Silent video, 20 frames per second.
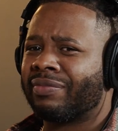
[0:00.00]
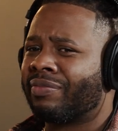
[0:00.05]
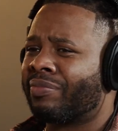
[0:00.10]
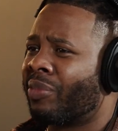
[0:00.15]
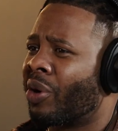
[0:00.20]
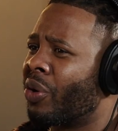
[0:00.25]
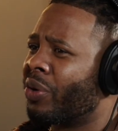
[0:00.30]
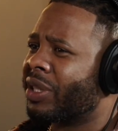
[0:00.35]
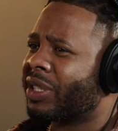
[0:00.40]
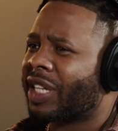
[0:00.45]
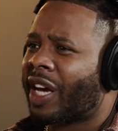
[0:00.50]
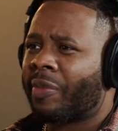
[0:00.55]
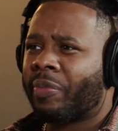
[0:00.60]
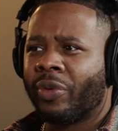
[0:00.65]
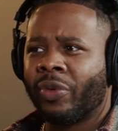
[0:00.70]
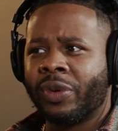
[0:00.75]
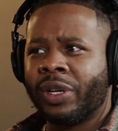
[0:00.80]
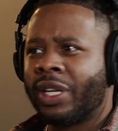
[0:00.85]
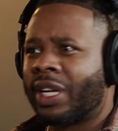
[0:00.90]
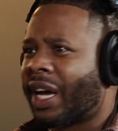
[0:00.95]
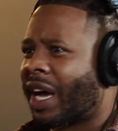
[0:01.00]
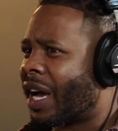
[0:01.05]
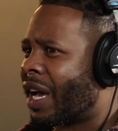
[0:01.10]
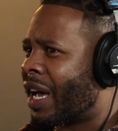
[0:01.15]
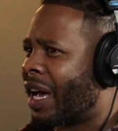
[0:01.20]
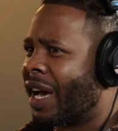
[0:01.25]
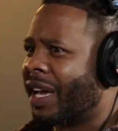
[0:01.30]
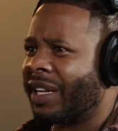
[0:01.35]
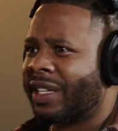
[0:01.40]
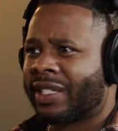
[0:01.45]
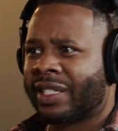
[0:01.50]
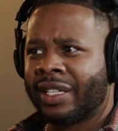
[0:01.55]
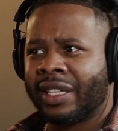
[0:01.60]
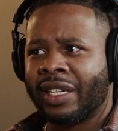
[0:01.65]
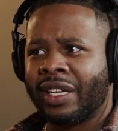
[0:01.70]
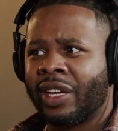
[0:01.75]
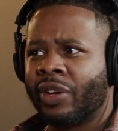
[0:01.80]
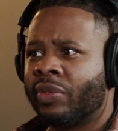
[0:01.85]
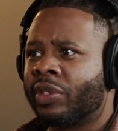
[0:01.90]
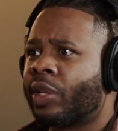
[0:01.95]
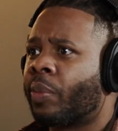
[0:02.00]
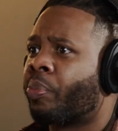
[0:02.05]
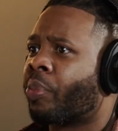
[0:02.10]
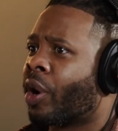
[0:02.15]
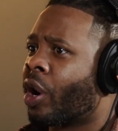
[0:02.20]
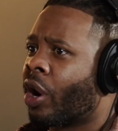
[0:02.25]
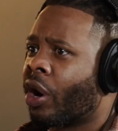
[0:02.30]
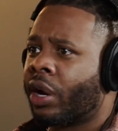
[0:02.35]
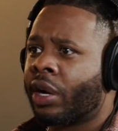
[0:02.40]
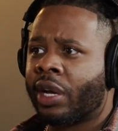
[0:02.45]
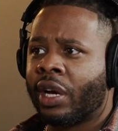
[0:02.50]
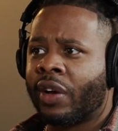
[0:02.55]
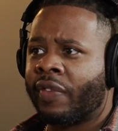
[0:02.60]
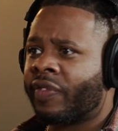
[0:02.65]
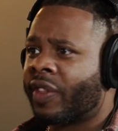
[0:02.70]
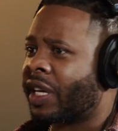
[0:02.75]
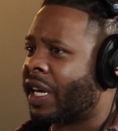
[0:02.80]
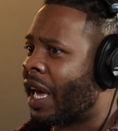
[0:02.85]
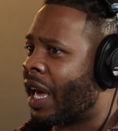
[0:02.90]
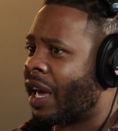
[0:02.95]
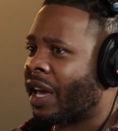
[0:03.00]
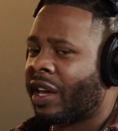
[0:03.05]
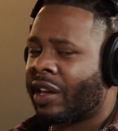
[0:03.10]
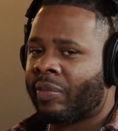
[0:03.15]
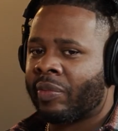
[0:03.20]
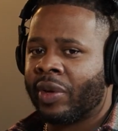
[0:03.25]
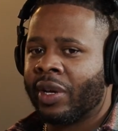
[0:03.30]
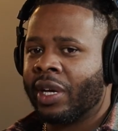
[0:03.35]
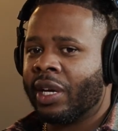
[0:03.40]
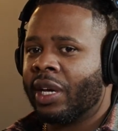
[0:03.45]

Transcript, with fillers: modus operandi, honestly. It was a part of the game.